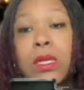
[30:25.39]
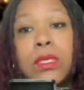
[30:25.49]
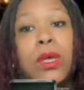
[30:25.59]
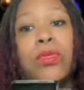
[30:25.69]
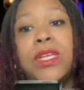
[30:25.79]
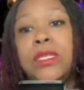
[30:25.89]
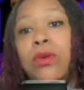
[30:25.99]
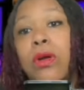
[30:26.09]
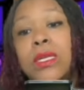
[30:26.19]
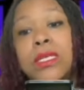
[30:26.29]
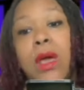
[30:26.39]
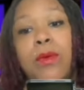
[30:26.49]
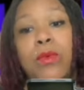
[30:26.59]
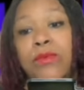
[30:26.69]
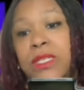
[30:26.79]
So this girl is
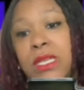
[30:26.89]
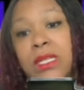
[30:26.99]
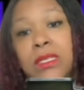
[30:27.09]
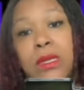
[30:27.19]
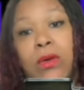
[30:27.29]
coming with receipts.